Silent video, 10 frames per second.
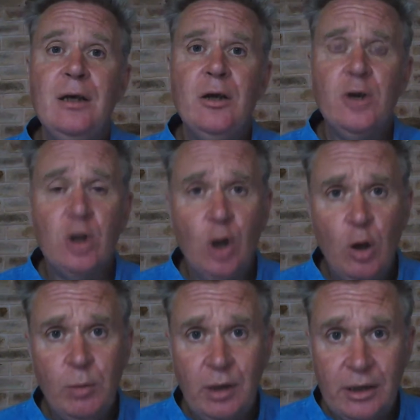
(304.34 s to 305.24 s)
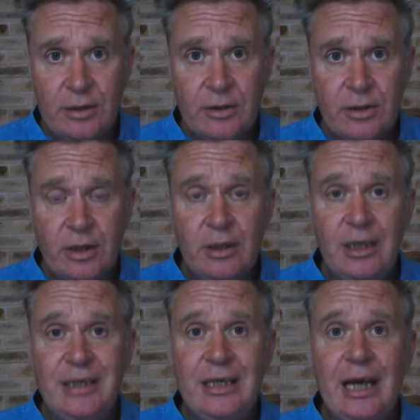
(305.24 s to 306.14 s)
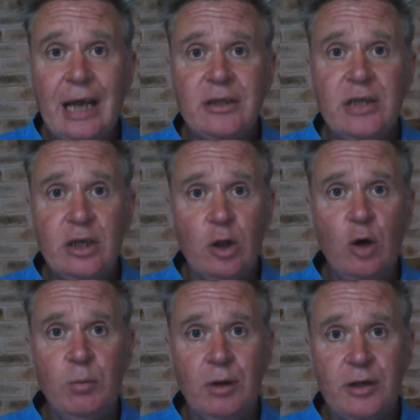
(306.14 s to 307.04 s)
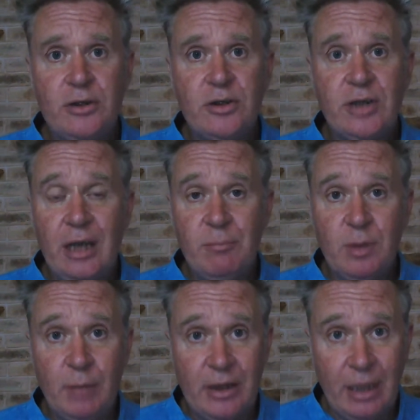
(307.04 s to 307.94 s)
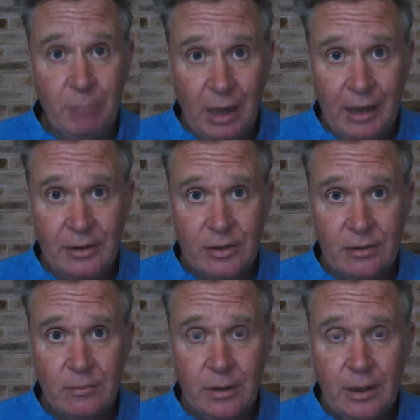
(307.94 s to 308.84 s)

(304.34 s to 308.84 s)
the globalists need the anti-globalists to implement their plans.